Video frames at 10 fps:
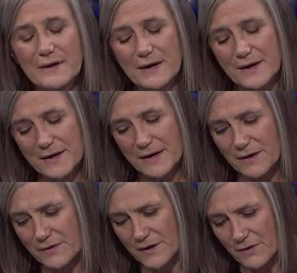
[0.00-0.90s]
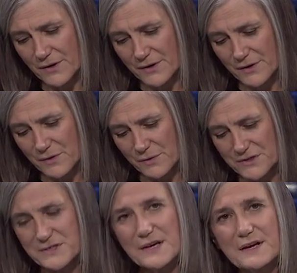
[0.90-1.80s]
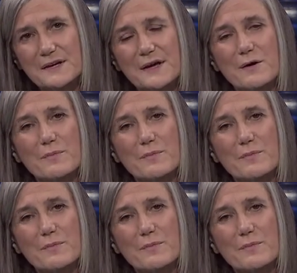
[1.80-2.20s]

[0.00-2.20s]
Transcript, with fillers: Uh, Eric Garner was taken down